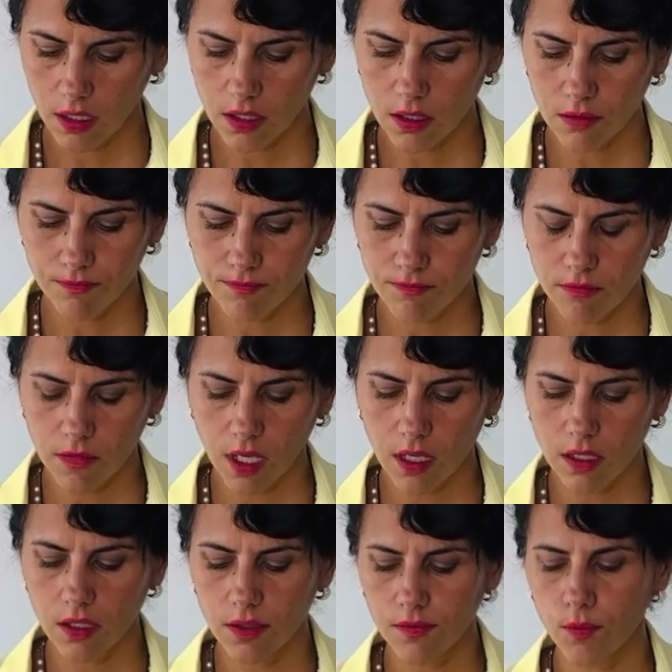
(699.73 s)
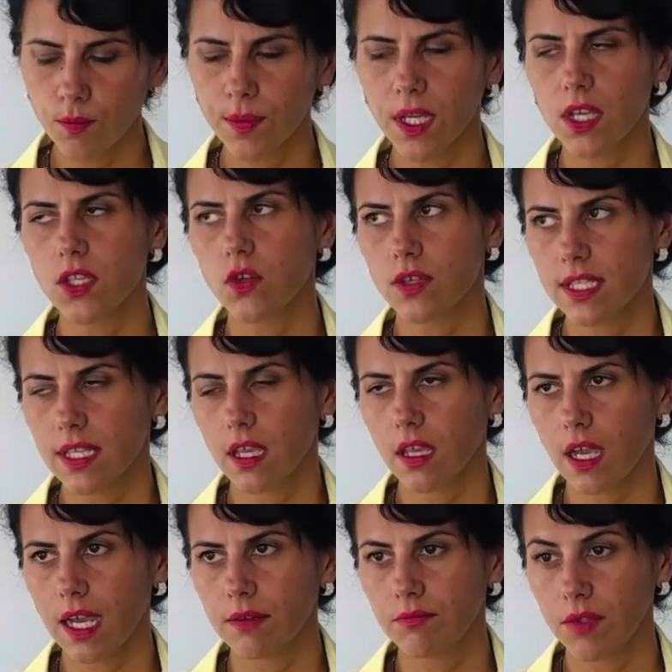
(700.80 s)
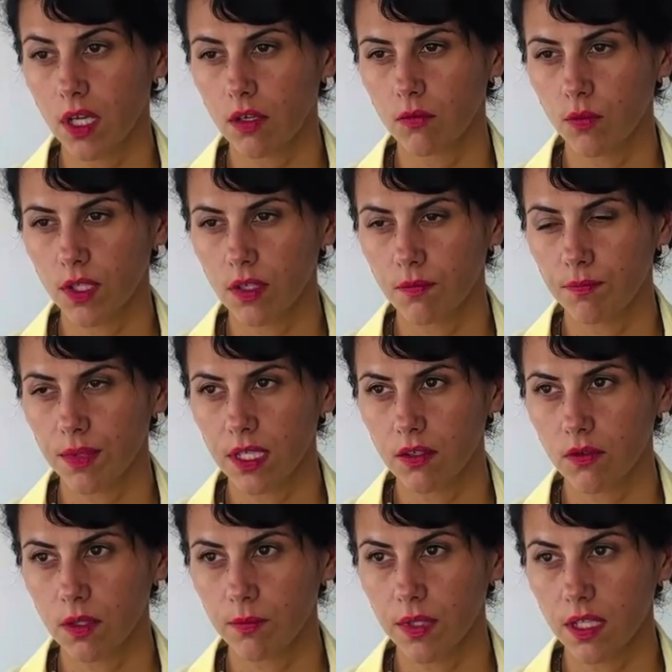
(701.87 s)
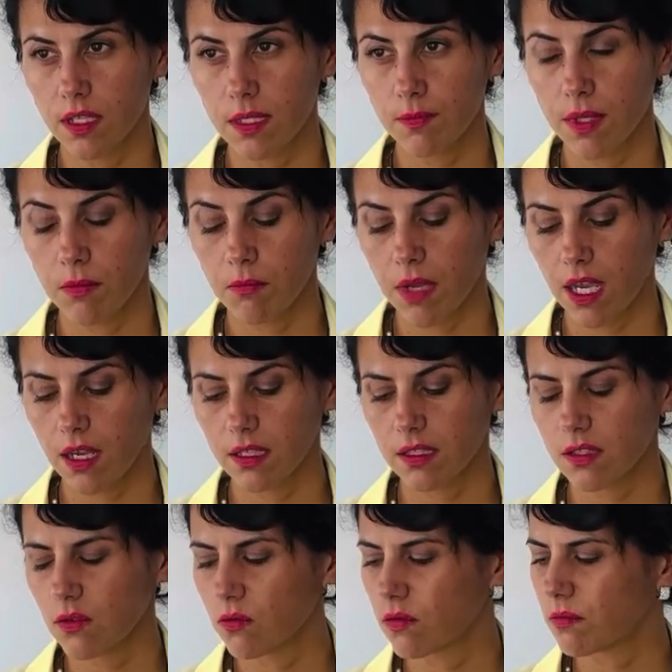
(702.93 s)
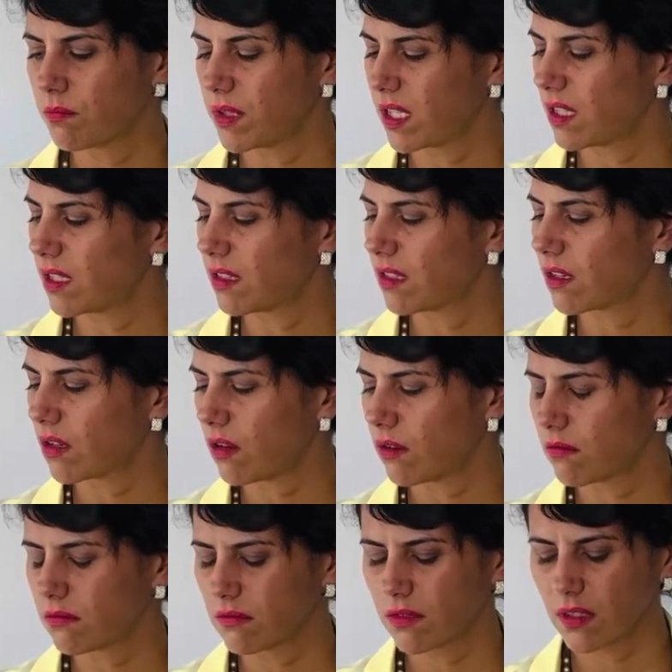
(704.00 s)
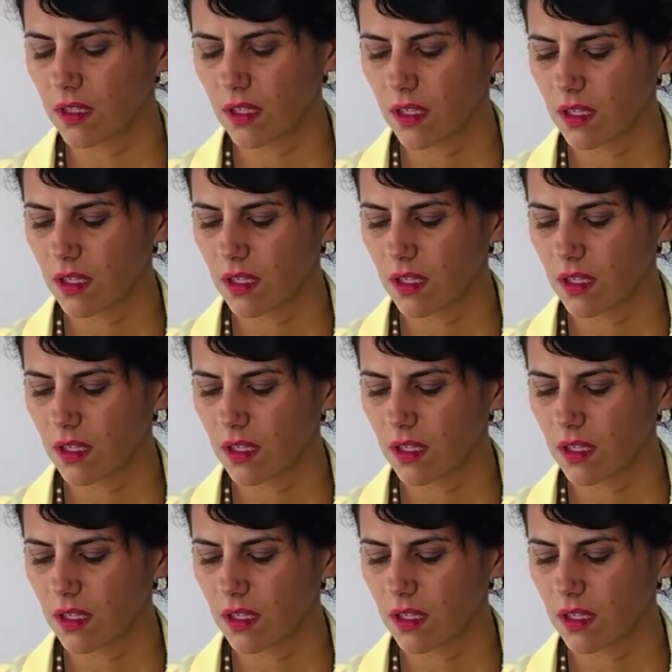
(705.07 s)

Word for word: Mm, because you're saying, I'm done with be rebellious, be mad, or be, you know,